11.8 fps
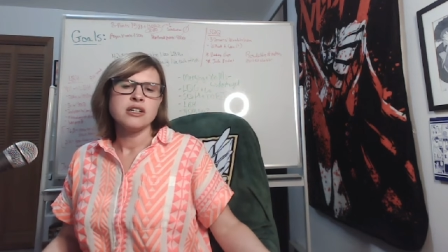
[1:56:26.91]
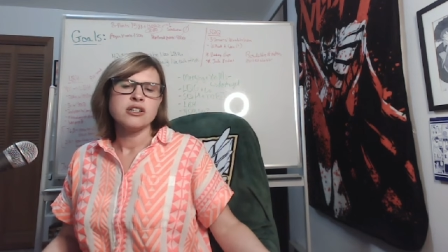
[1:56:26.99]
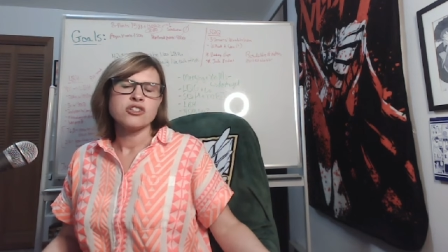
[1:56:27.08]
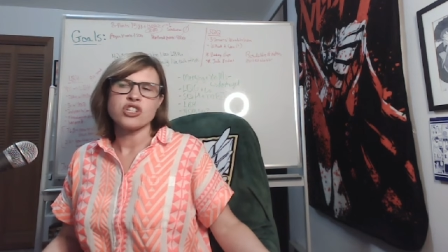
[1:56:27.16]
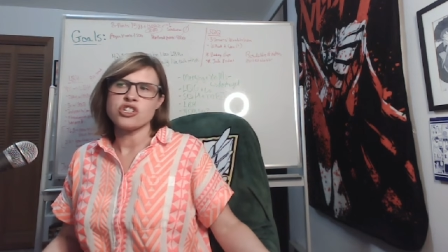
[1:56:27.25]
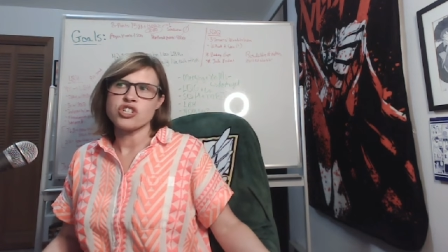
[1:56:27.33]

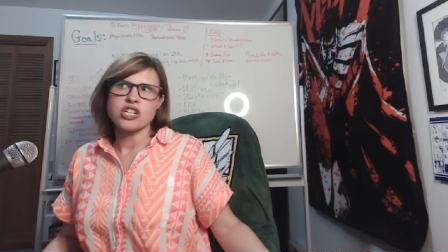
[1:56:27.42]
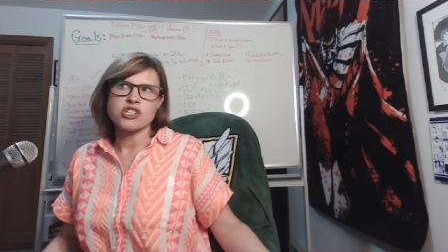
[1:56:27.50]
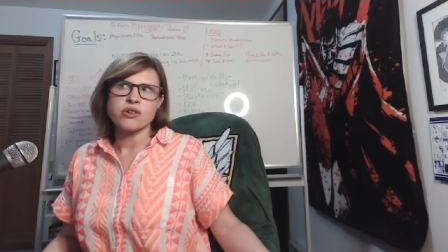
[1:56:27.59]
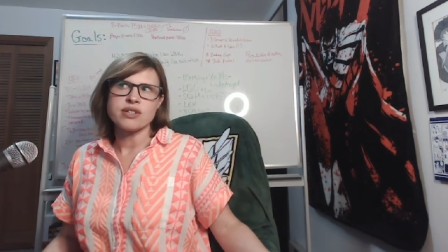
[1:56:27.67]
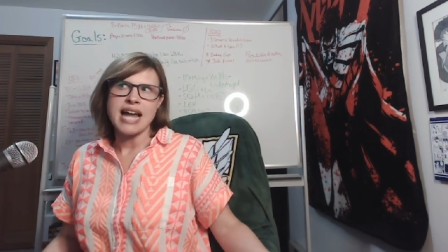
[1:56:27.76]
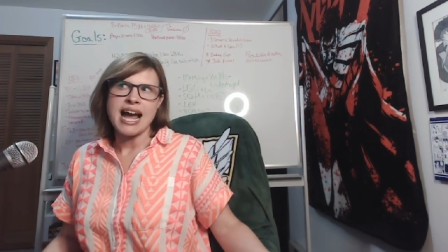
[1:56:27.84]
Shin
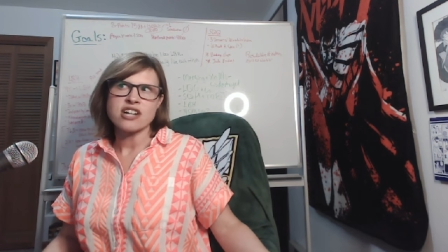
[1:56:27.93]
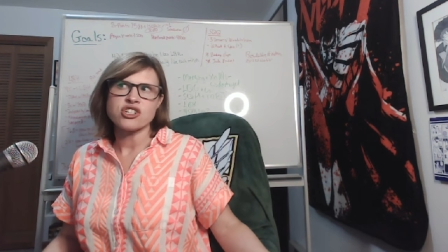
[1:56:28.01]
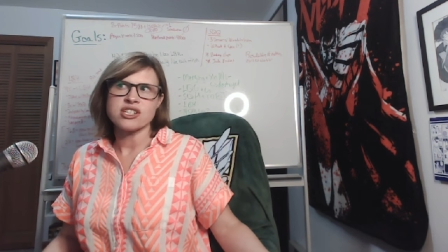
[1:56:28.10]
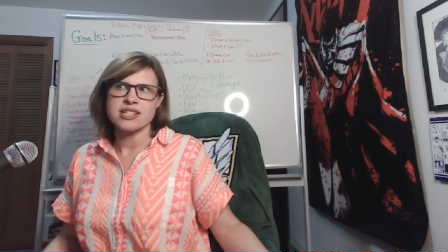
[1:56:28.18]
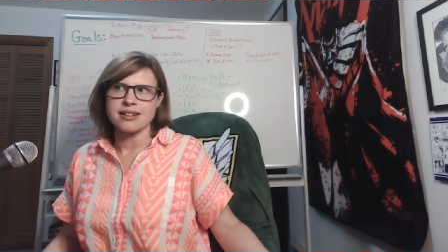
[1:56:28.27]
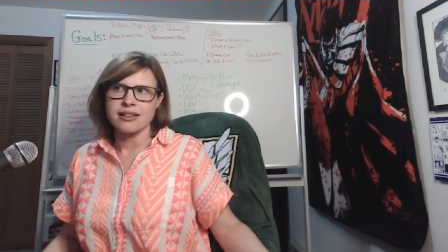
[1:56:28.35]
Cho's
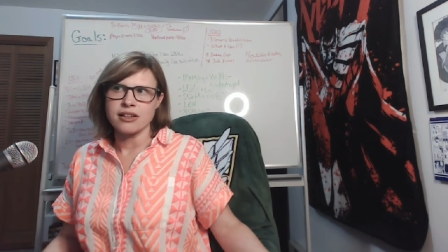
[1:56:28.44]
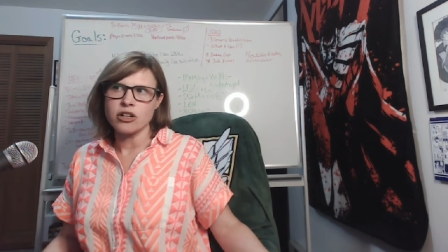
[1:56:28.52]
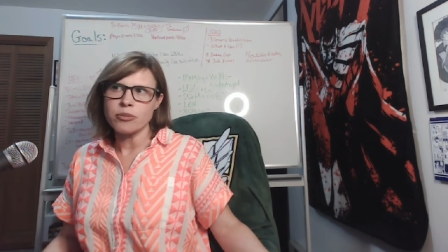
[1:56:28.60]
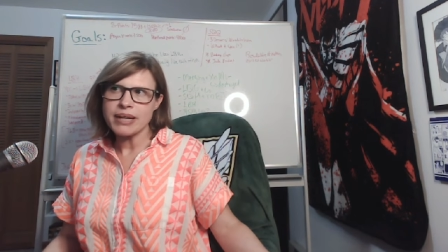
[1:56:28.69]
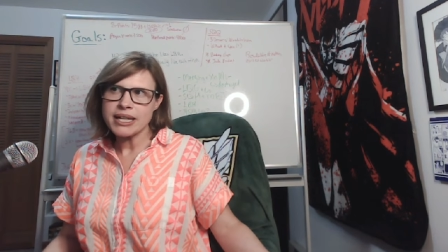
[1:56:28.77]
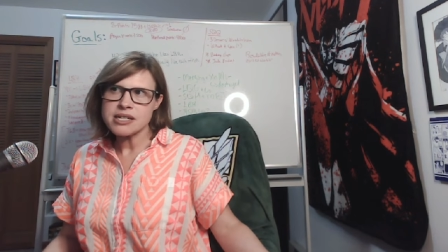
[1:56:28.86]
actions a little
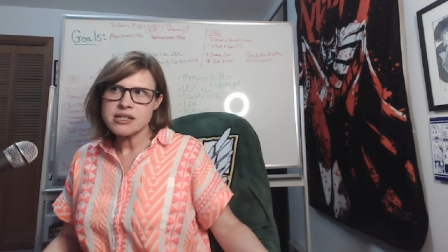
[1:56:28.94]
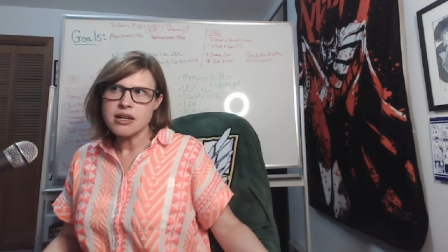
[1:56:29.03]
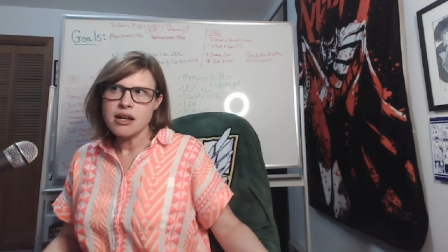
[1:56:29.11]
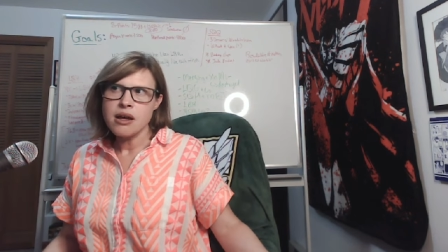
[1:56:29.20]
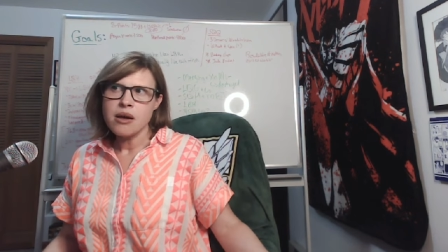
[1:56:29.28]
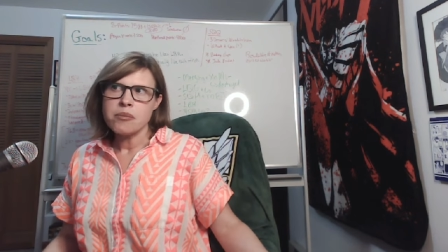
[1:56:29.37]
bit
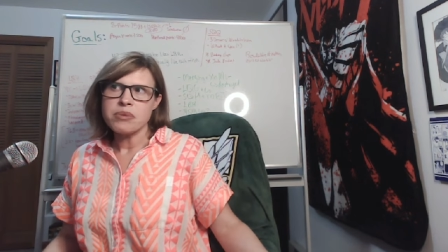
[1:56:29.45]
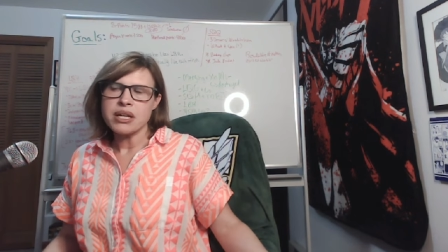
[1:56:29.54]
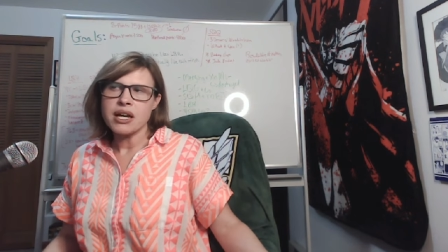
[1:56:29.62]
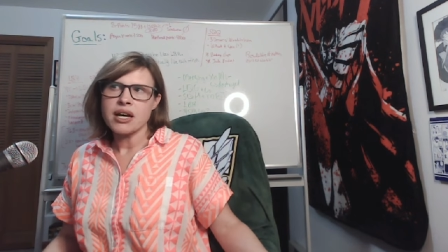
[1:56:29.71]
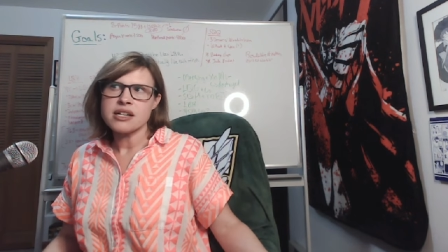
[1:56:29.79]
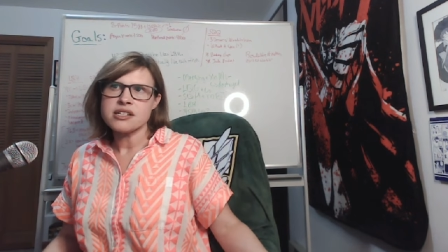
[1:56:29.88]

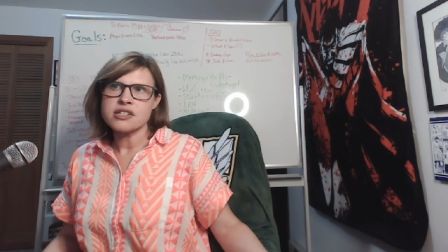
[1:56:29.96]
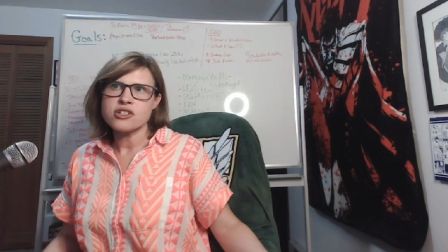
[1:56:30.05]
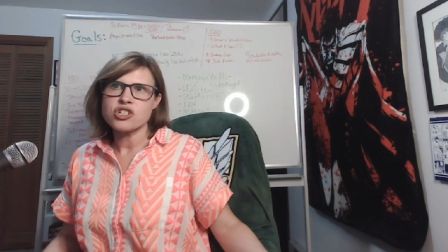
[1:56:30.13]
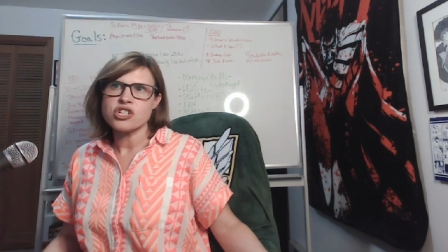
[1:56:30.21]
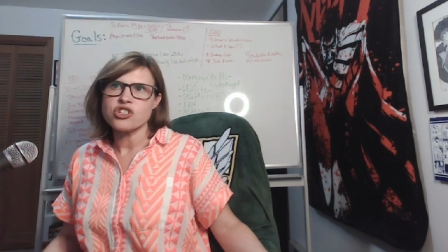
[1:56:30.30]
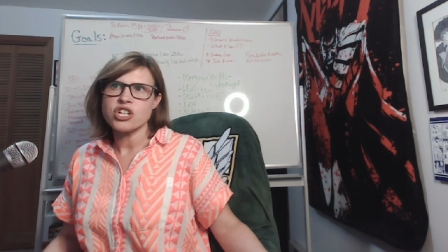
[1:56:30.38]
because
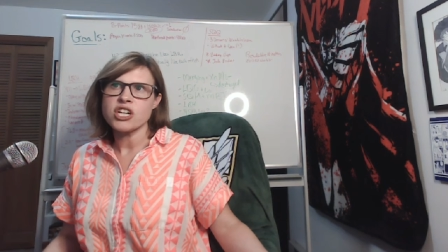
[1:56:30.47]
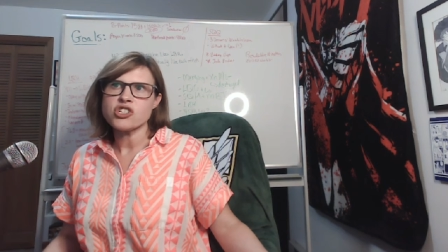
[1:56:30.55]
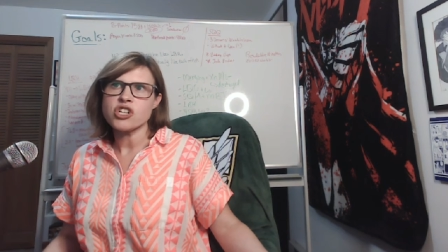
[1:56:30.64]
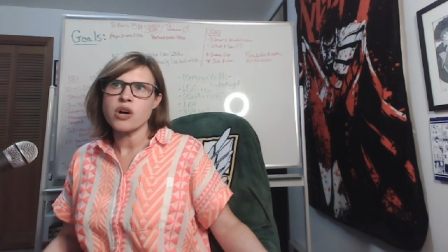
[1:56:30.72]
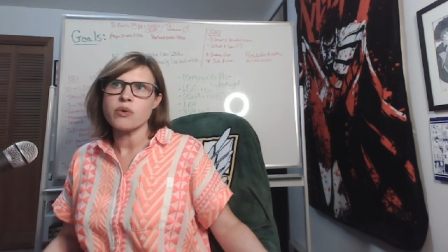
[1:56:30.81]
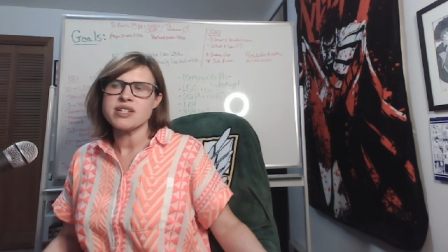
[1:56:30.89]
Ching
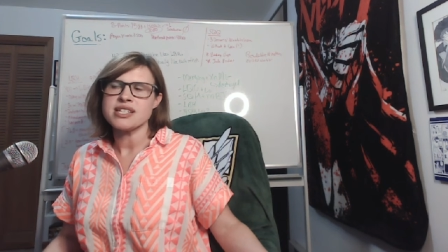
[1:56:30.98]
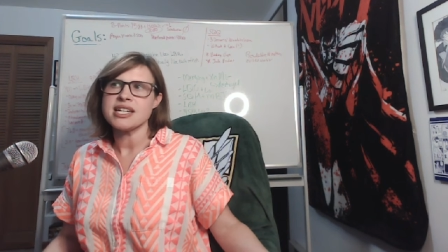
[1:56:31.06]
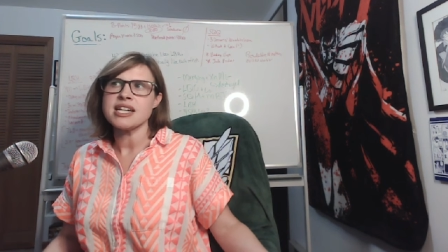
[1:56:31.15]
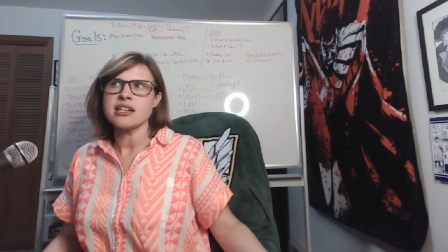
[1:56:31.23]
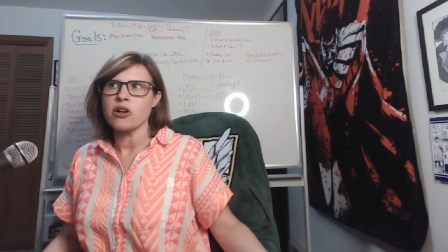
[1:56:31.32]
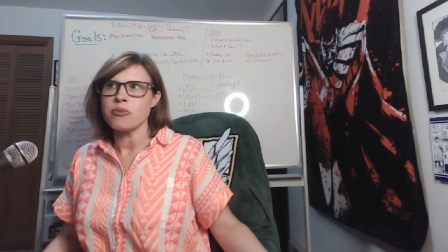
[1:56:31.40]
Cho was
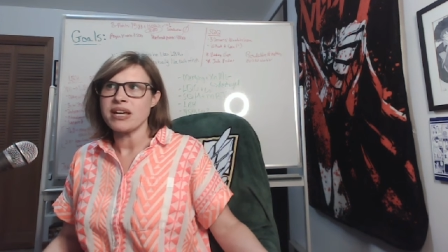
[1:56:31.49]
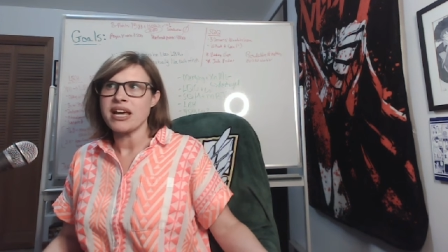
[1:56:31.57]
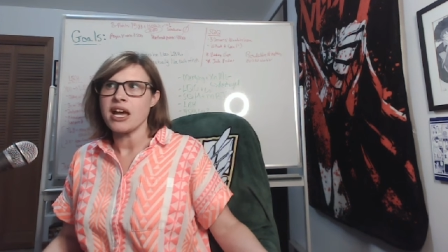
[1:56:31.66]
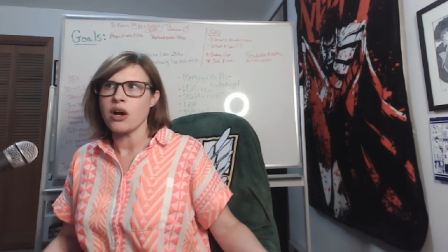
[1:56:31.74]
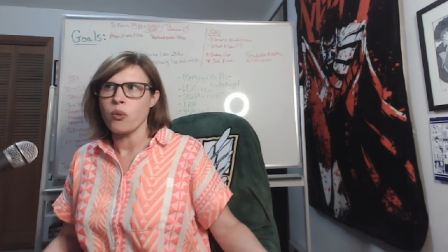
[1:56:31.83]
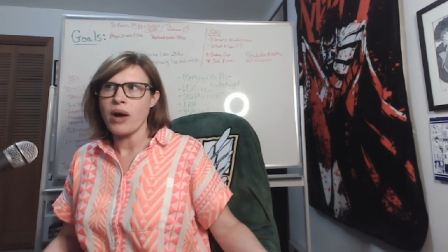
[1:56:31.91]
sending Lo
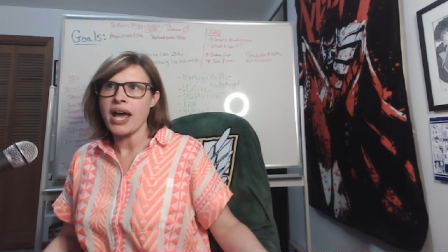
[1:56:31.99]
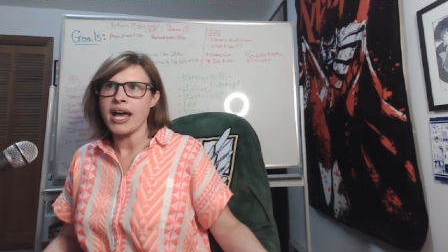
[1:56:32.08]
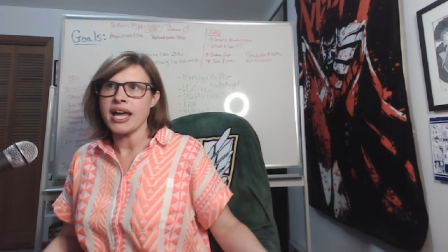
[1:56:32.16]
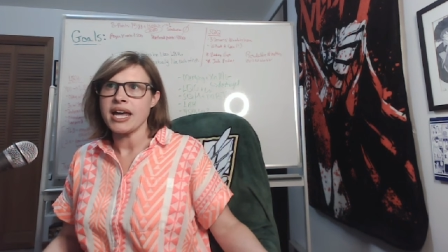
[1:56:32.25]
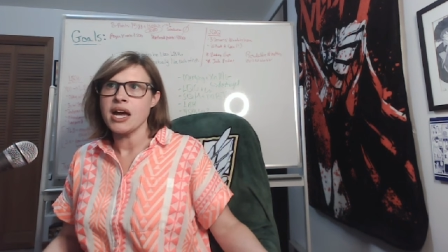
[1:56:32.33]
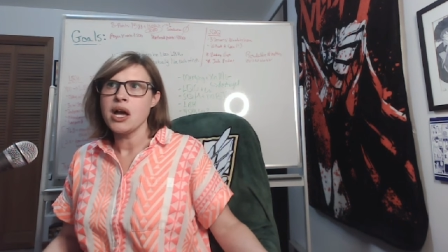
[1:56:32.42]
Binghe
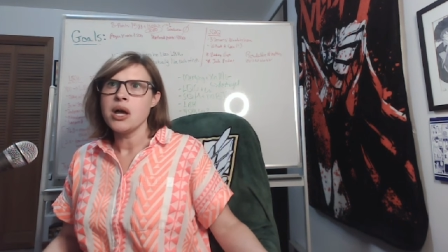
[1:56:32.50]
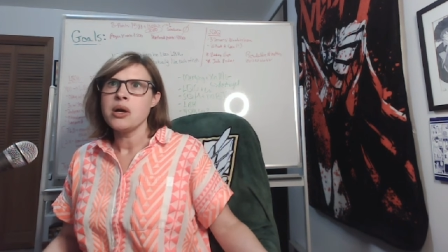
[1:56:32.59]
away